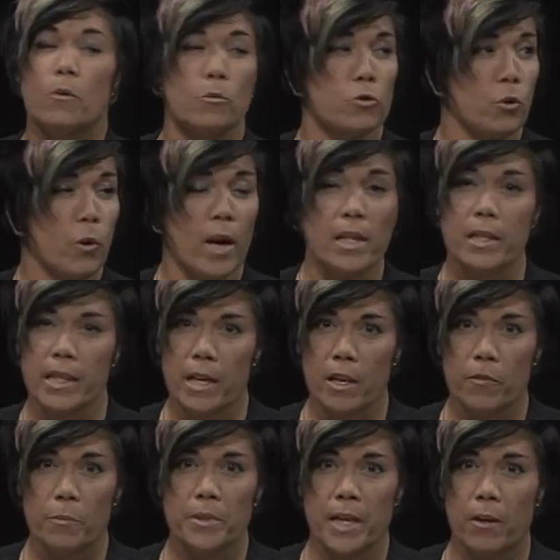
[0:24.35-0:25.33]
directly here
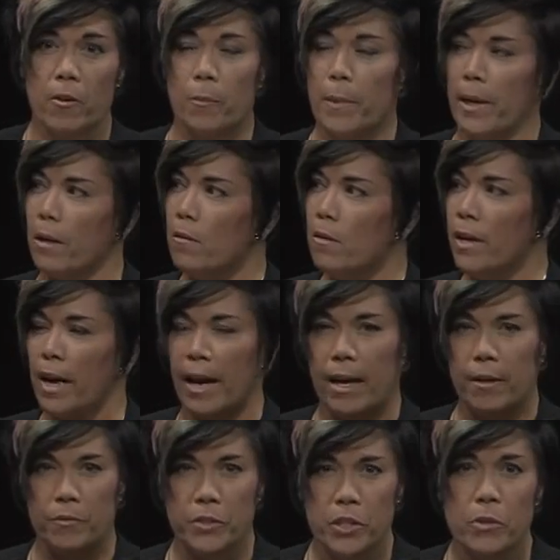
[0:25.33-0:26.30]
from Sacramento, and I
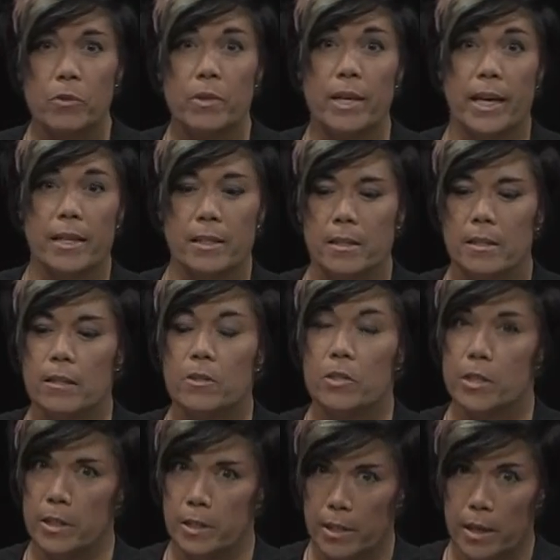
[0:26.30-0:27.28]
have two guests to
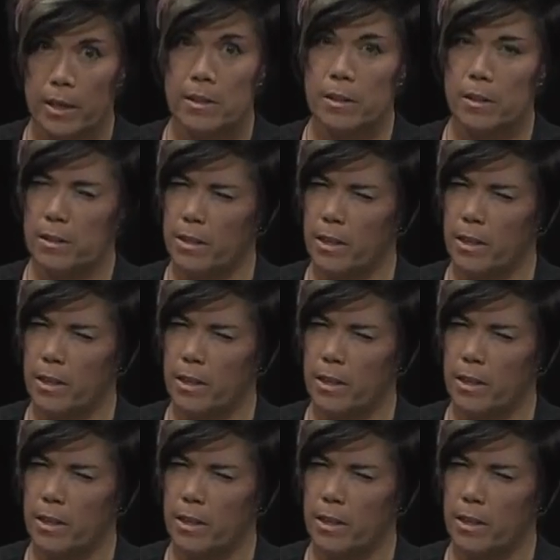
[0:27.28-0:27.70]
discuss this